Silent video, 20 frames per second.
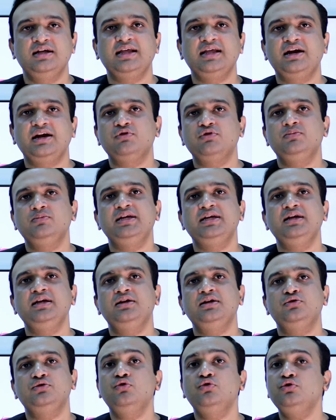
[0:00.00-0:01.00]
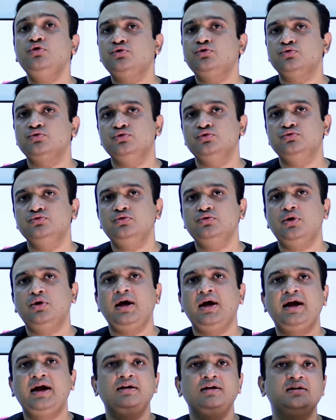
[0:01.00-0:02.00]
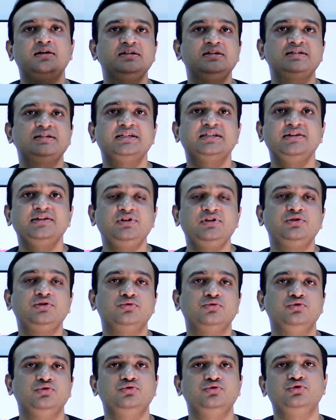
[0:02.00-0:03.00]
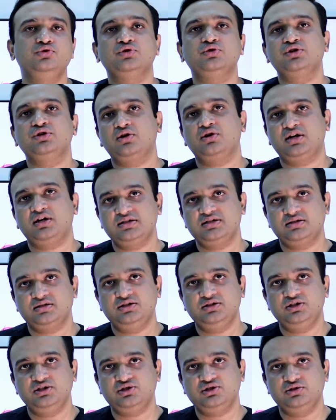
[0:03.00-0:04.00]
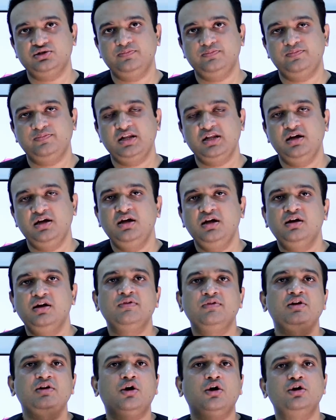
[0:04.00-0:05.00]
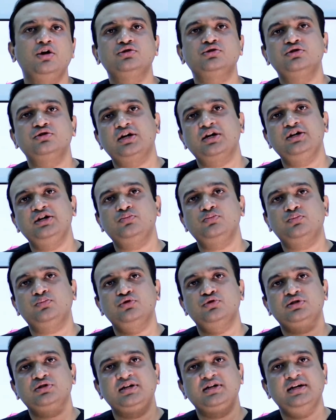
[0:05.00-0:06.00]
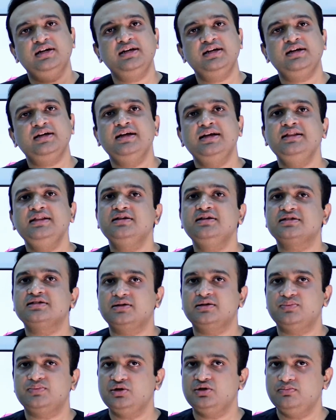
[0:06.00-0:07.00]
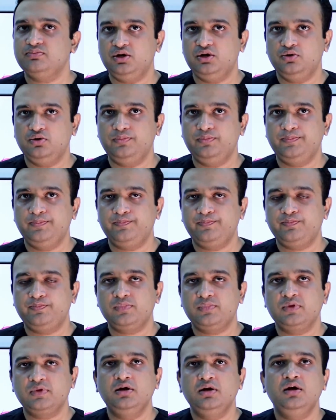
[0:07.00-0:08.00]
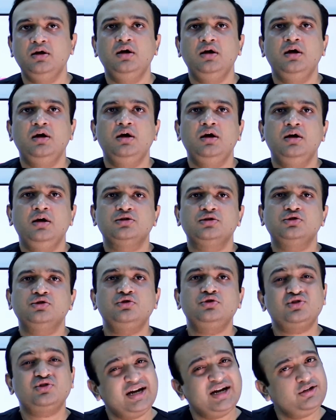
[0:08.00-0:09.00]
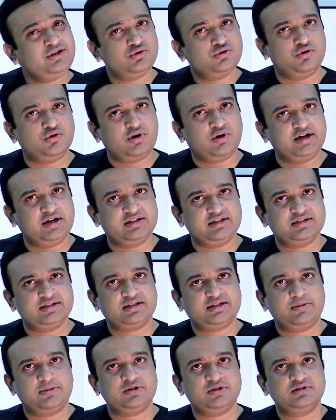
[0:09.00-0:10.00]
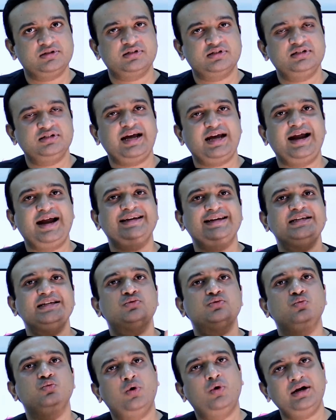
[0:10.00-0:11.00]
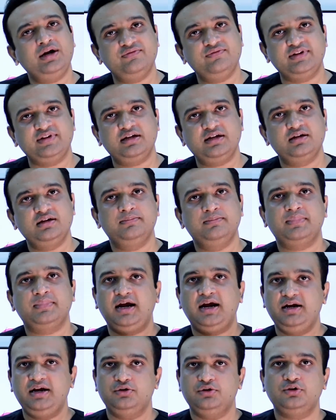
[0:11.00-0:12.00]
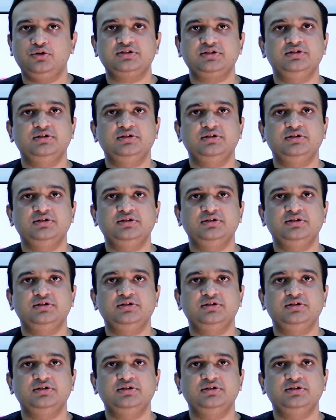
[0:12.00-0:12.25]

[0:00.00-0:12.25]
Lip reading: that will be told to you and a list given to you during your consultation. We'll also try to post a link in the description below. So try to avoid these substances at least 1 week prior to your